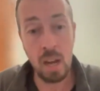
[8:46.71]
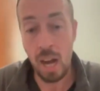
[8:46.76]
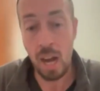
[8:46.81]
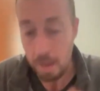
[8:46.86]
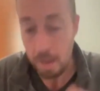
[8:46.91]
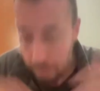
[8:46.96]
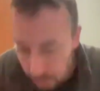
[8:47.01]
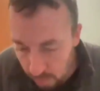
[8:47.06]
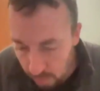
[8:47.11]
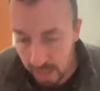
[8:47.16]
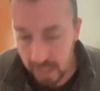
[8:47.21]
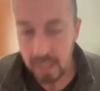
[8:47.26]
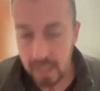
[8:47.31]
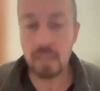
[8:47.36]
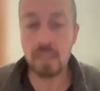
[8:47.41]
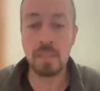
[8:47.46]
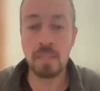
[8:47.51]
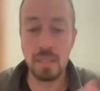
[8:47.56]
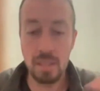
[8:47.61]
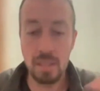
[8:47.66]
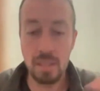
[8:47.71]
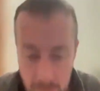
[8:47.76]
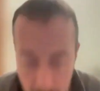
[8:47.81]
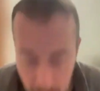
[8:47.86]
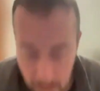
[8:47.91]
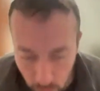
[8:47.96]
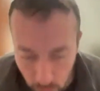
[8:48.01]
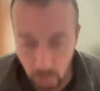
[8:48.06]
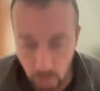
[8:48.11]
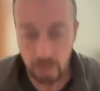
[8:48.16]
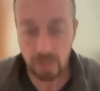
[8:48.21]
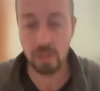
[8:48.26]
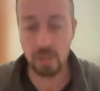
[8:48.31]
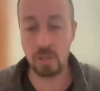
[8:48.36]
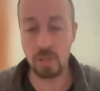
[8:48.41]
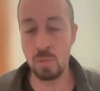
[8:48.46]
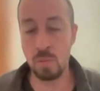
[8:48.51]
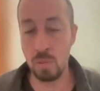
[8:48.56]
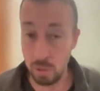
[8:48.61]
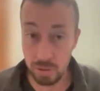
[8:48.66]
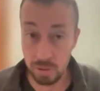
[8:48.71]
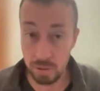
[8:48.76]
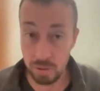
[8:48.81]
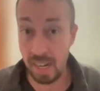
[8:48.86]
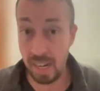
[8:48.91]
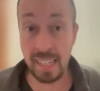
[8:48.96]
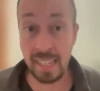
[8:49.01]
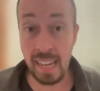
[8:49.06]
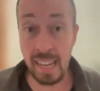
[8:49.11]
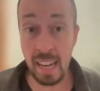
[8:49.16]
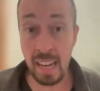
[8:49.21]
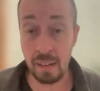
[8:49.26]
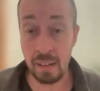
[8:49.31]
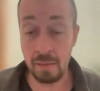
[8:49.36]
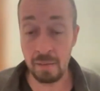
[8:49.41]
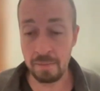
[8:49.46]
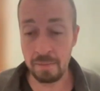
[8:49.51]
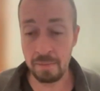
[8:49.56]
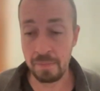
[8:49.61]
operating the system according to the rules that I can.